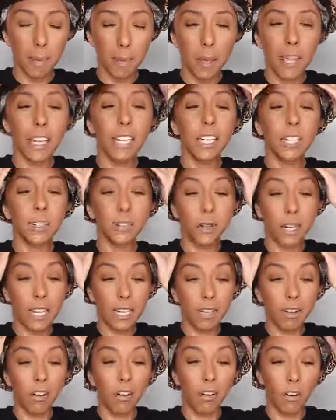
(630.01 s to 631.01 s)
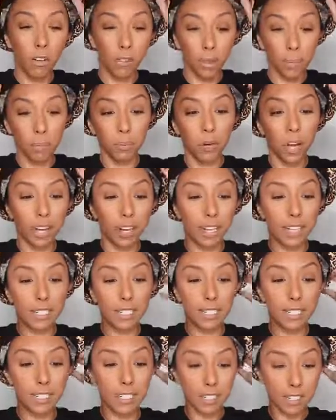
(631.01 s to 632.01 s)
penetrate all the
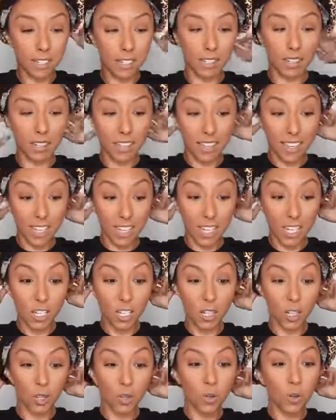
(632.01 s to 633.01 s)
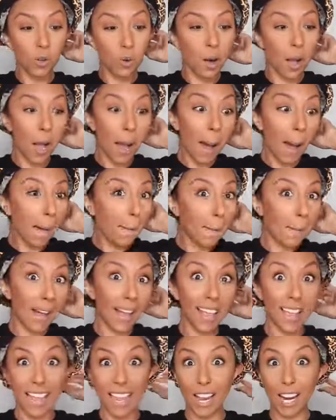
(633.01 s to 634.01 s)
product into
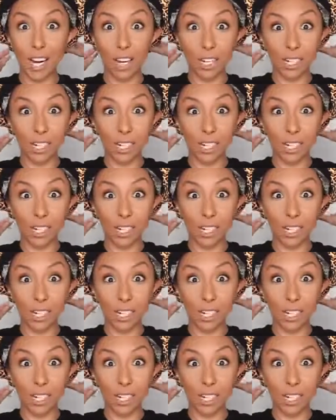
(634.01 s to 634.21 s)
my hair.